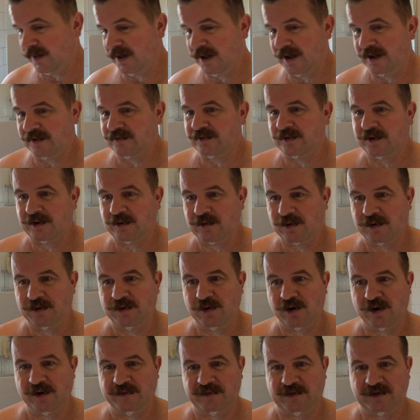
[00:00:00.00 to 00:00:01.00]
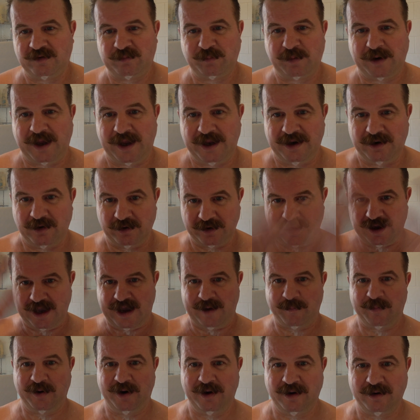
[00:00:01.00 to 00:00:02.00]
yeah, so they've got a knife display, like
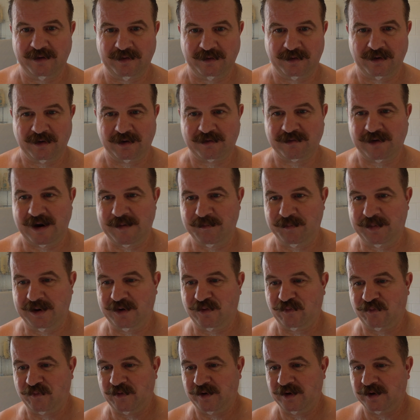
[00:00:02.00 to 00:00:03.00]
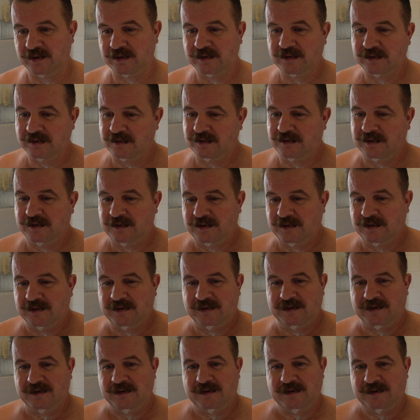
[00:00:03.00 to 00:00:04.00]
cabinet, like great big thing.
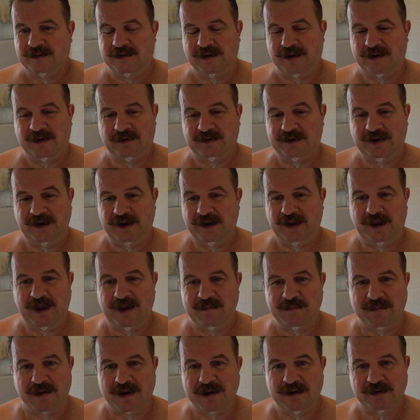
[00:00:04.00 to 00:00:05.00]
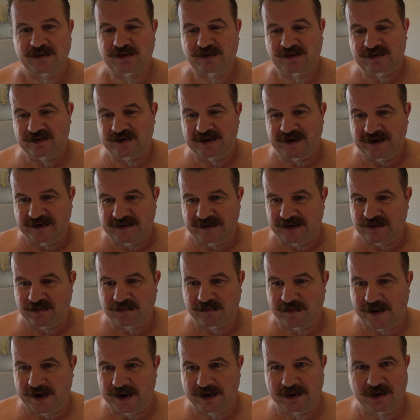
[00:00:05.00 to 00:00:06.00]
And I did it again, man. I just see these
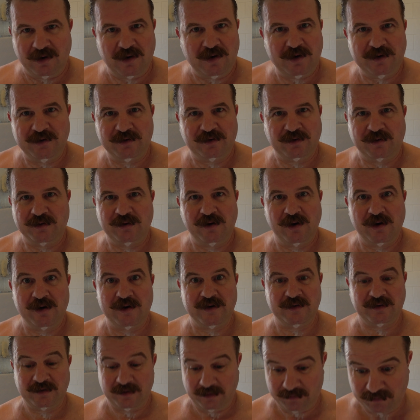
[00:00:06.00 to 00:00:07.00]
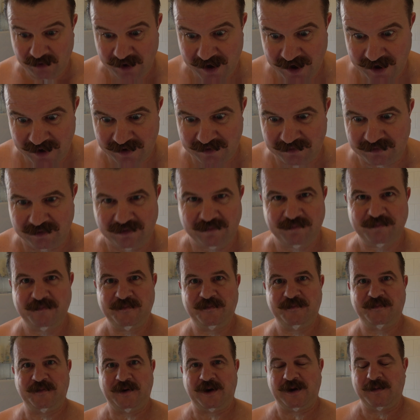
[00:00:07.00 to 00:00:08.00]
little red liners on knives and I'm like
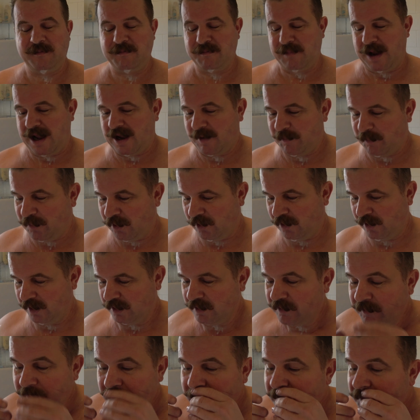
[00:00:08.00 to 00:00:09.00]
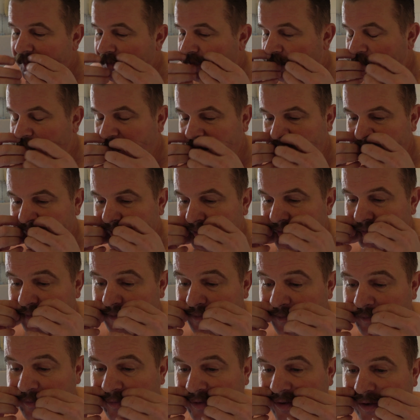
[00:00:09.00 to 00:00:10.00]
freaking magpie. But
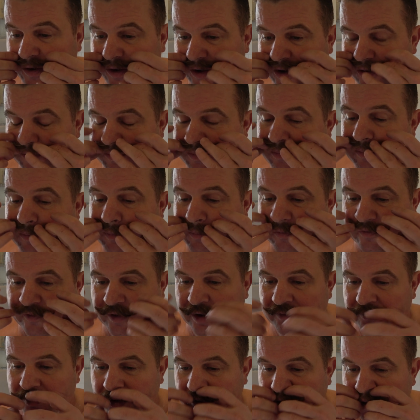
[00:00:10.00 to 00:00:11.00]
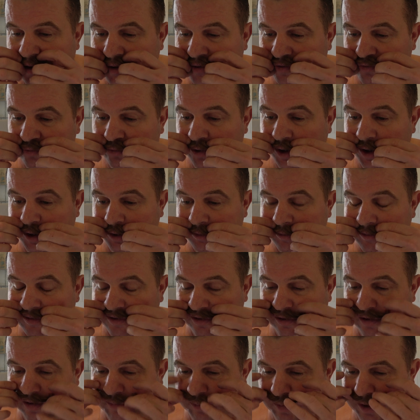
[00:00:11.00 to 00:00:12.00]
yeah, favourite colour's red.
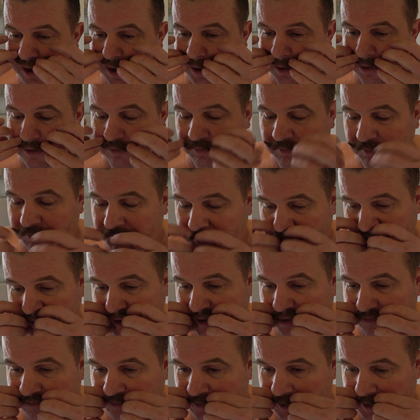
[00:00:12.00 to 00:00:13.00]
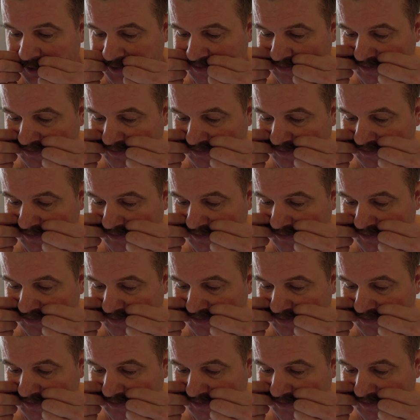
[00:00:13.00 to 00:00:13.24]
I like black and red.